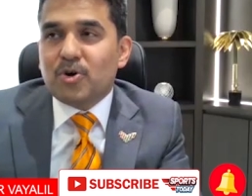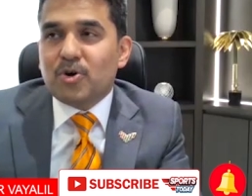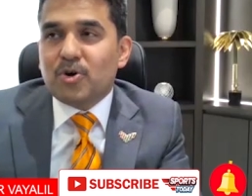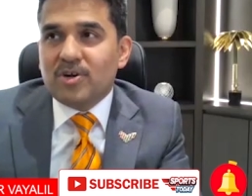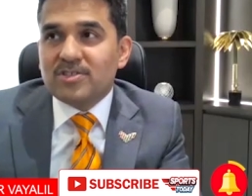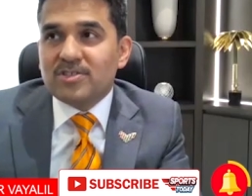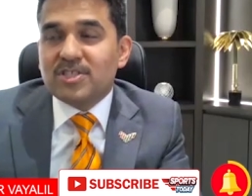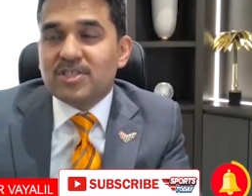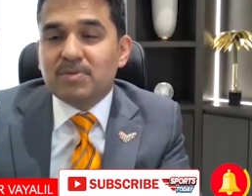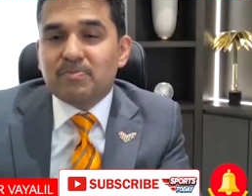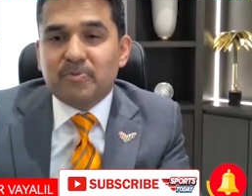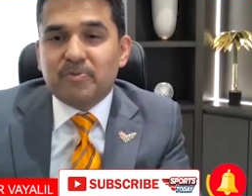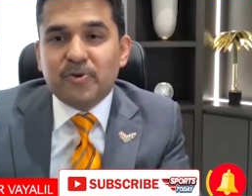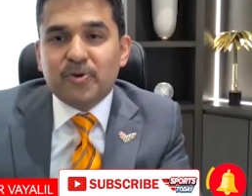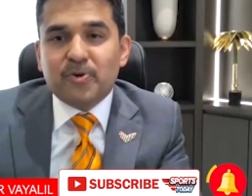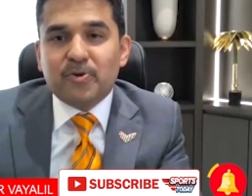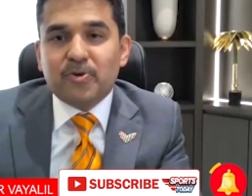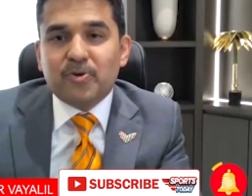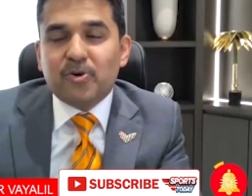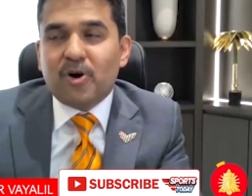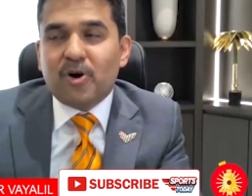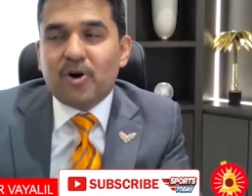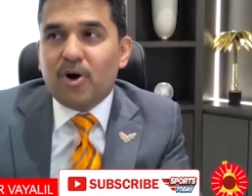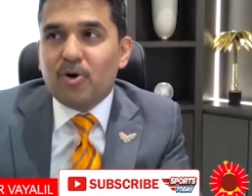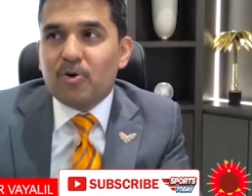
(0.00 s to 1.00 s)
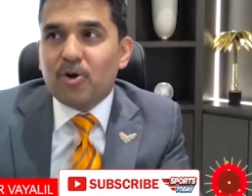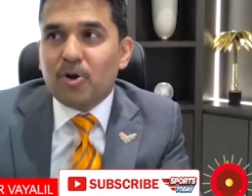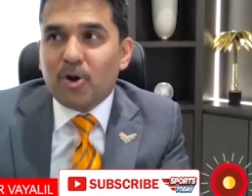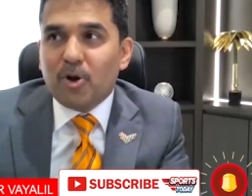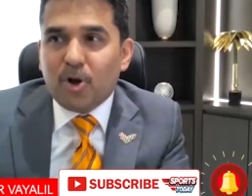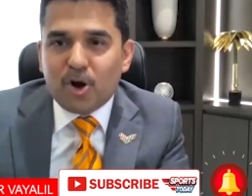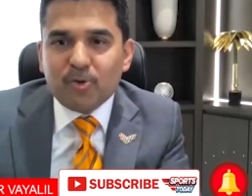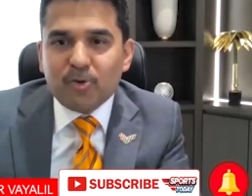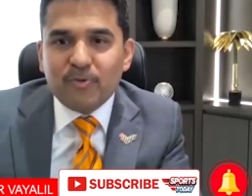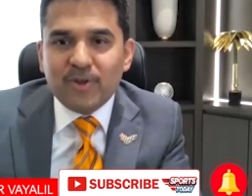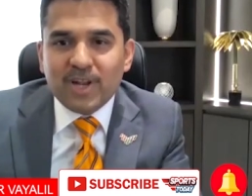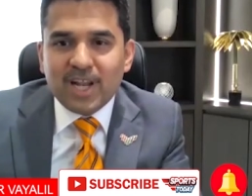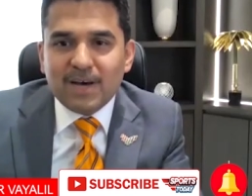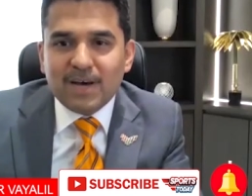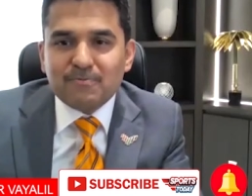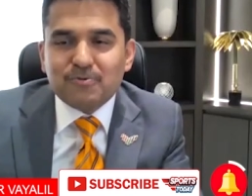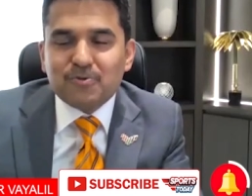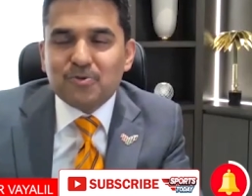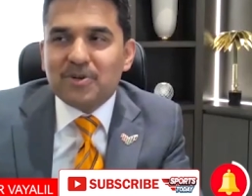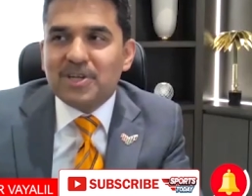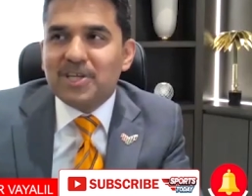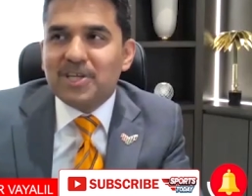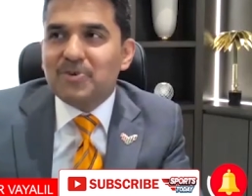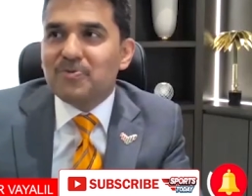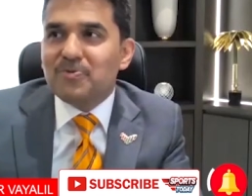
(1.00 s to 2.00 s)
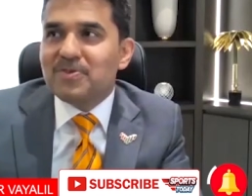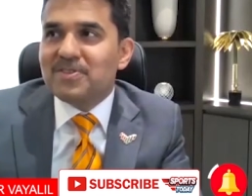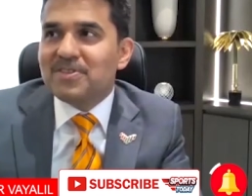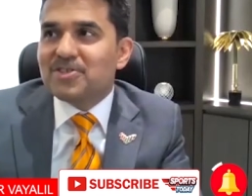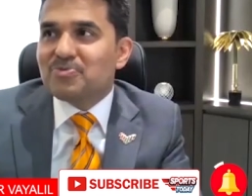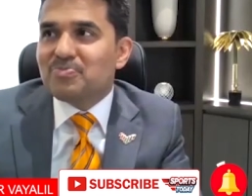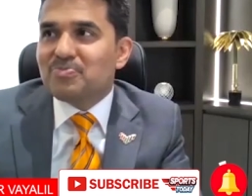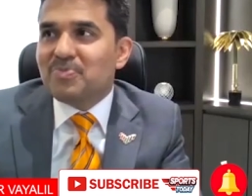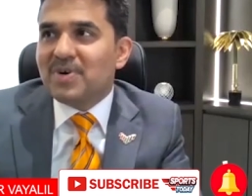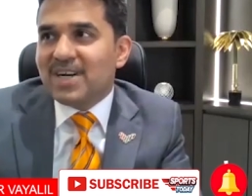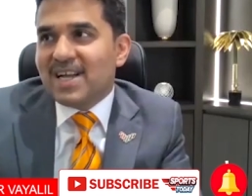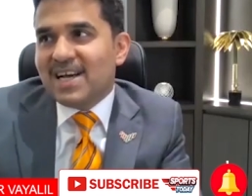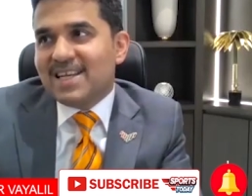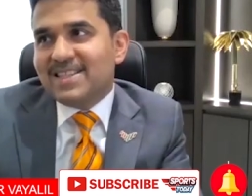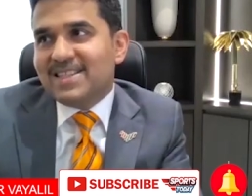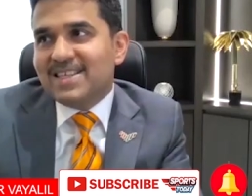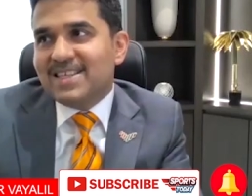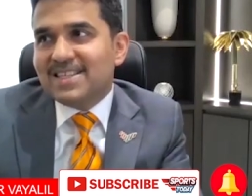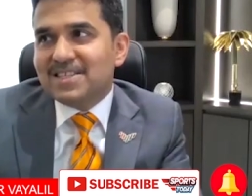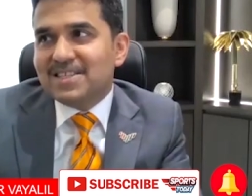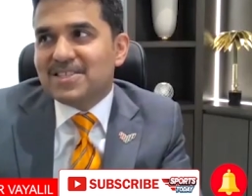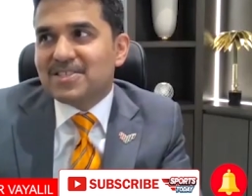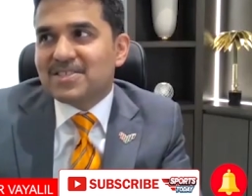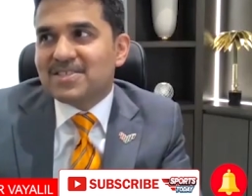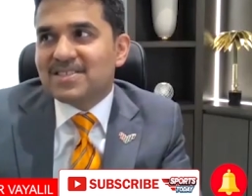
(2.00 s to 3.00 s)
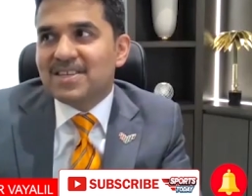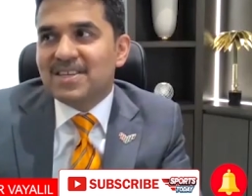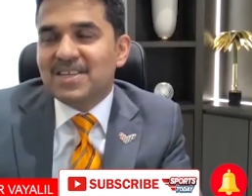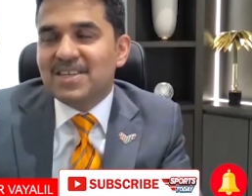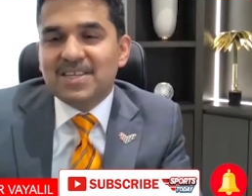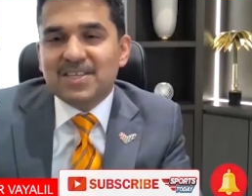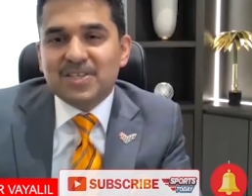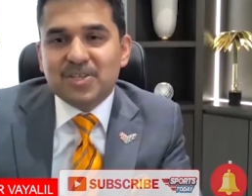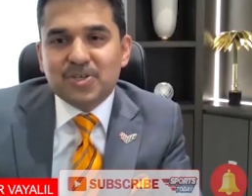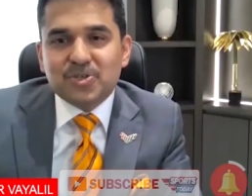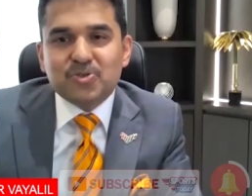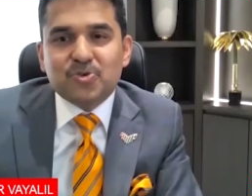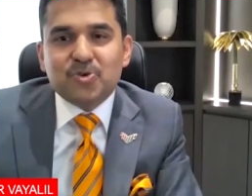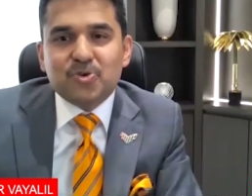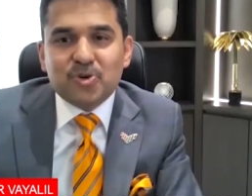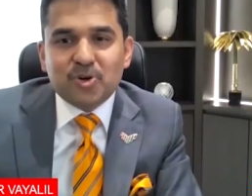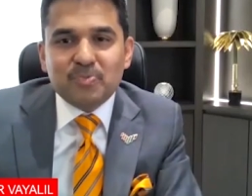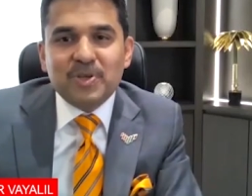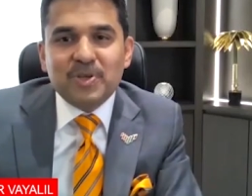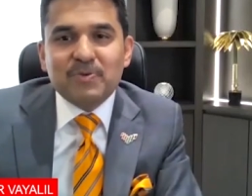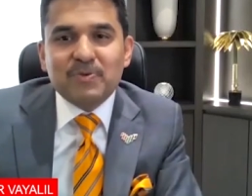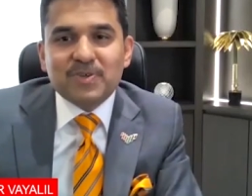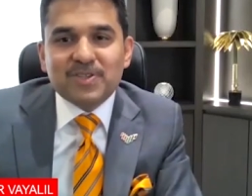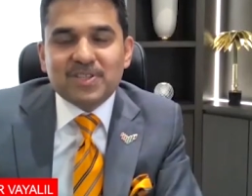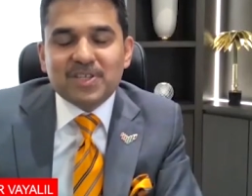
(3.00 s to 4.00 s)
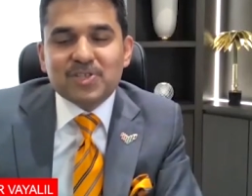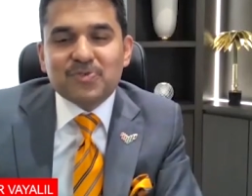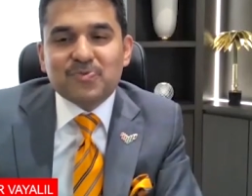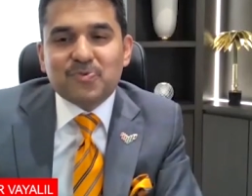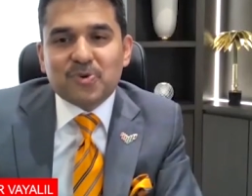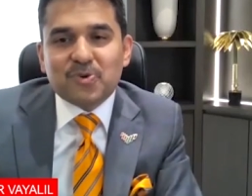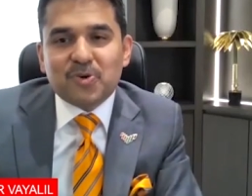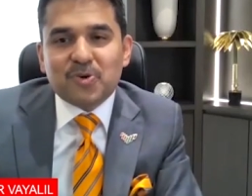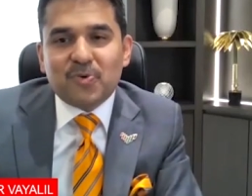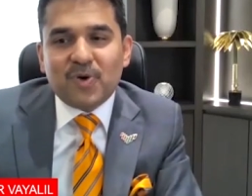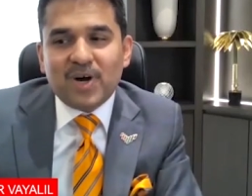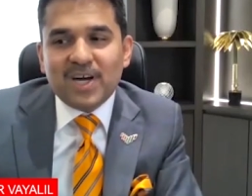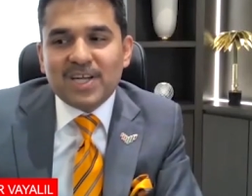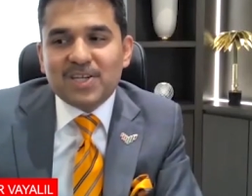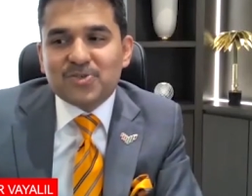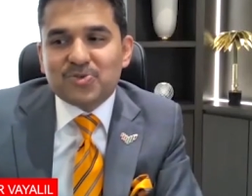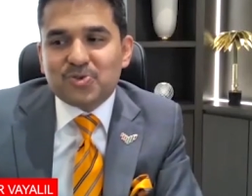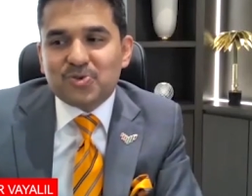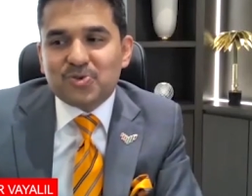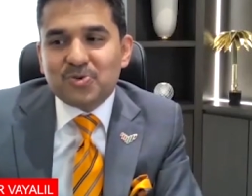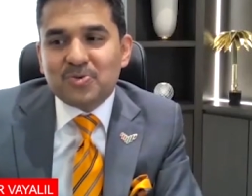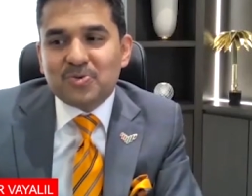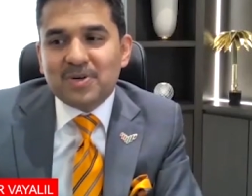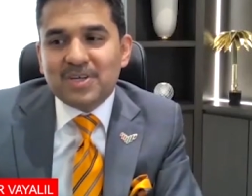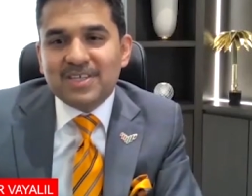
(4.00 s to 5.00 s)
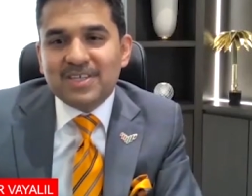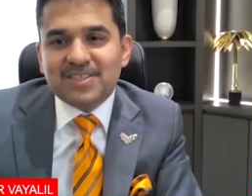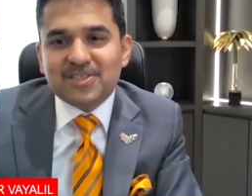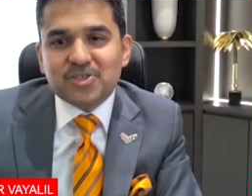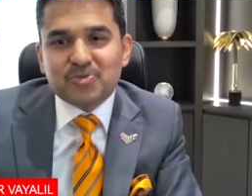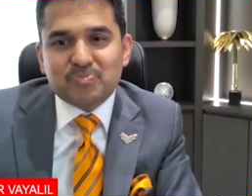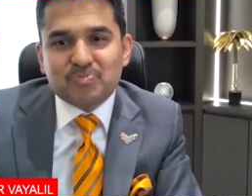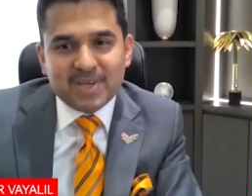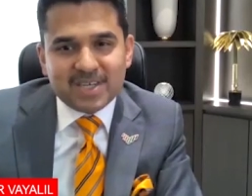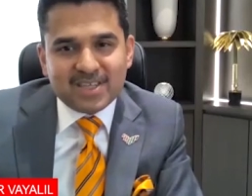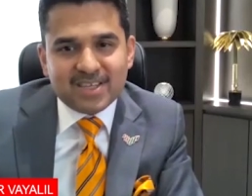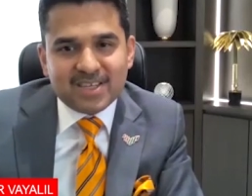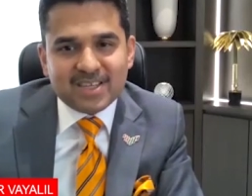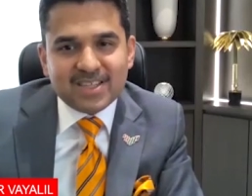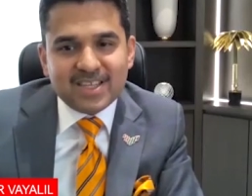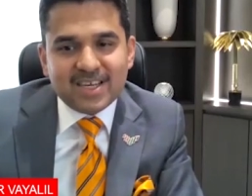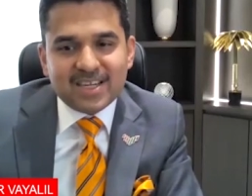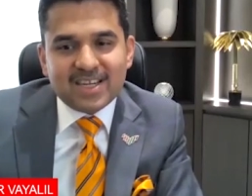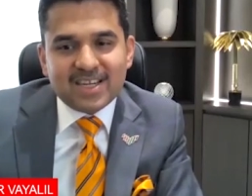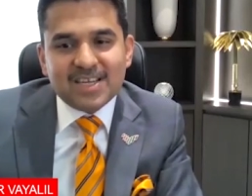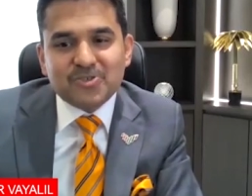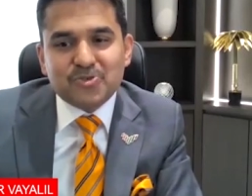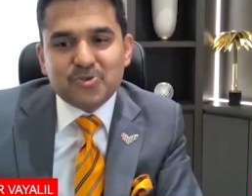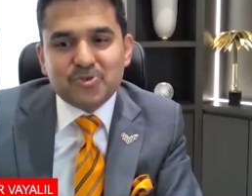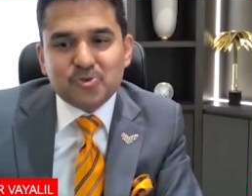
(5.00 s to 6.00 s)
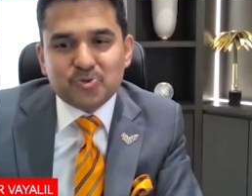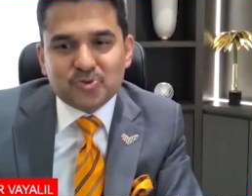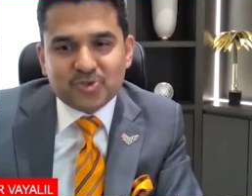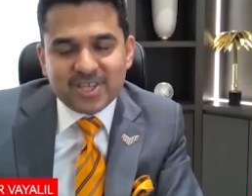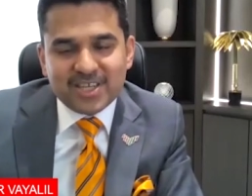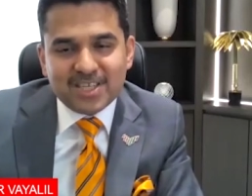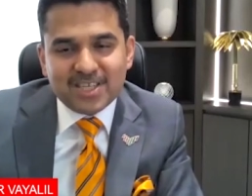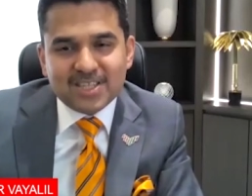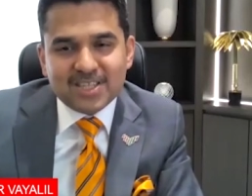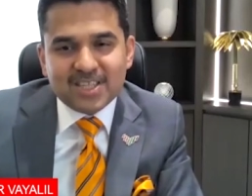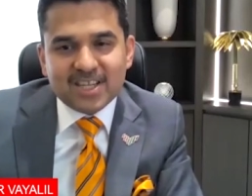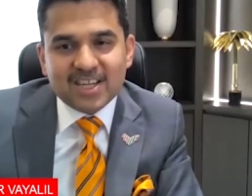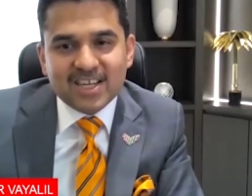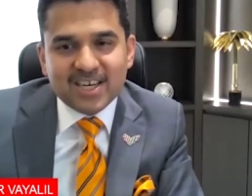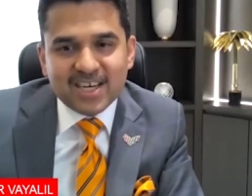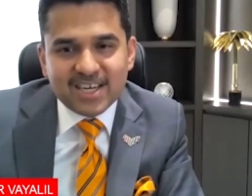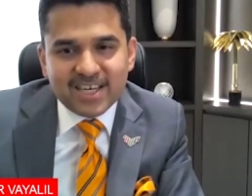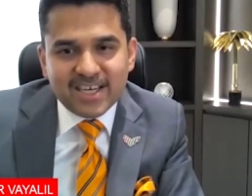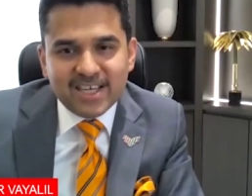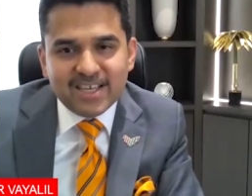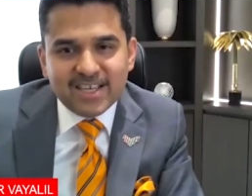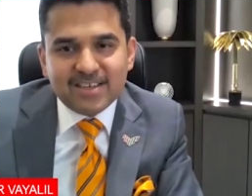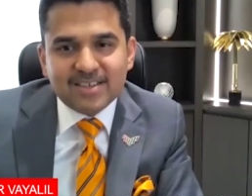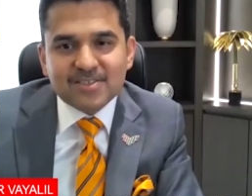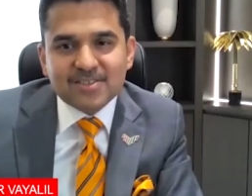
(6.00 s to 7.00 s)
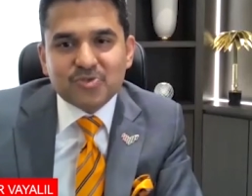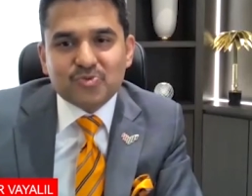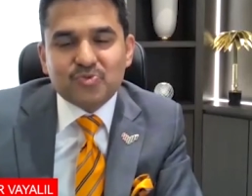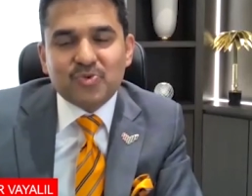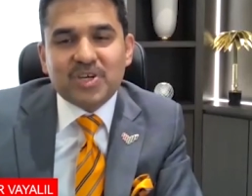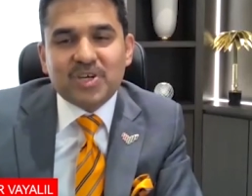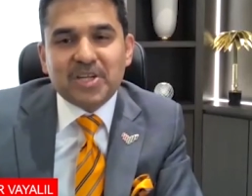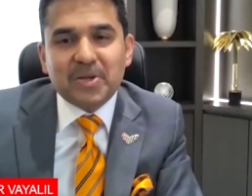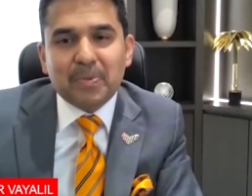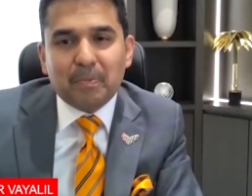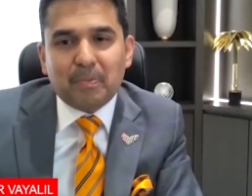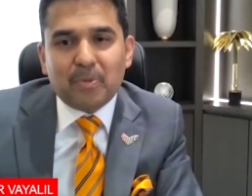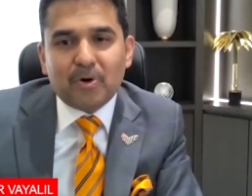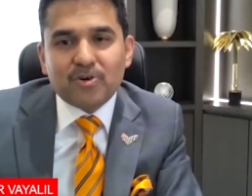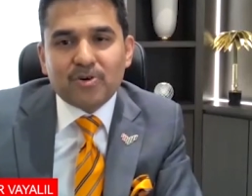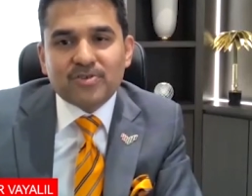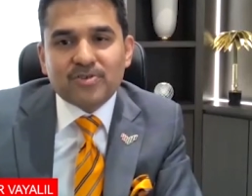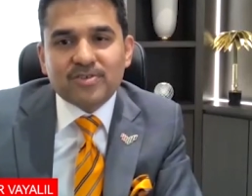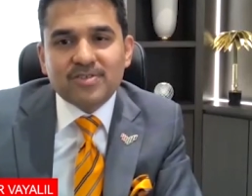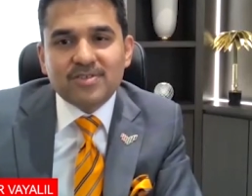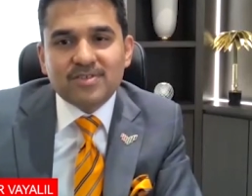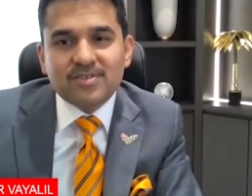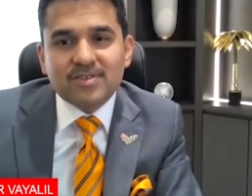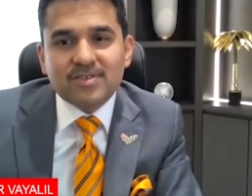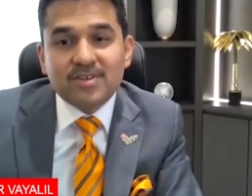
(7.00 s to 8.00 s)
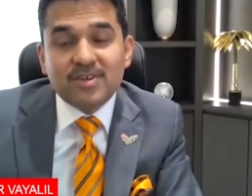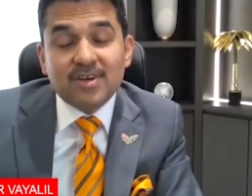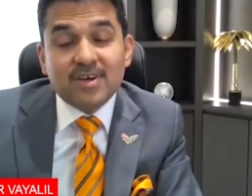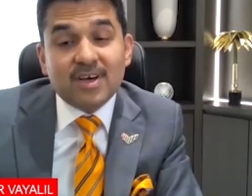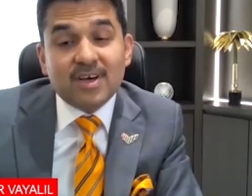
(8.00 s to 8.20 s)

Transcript: concept, we don't know how long we'll have to live with this, but I think this is going to be with us for a while. So it is better that, as you said, the learning is very important,